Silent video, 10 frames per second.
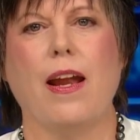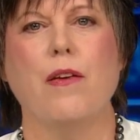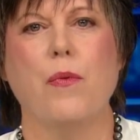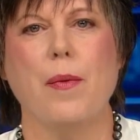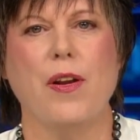
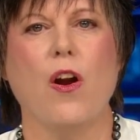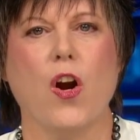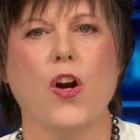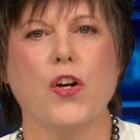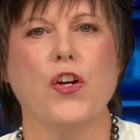and women
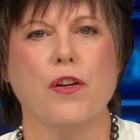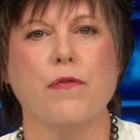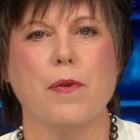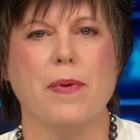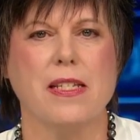are good
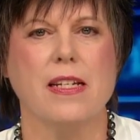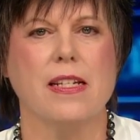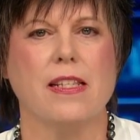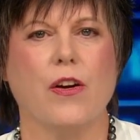for business.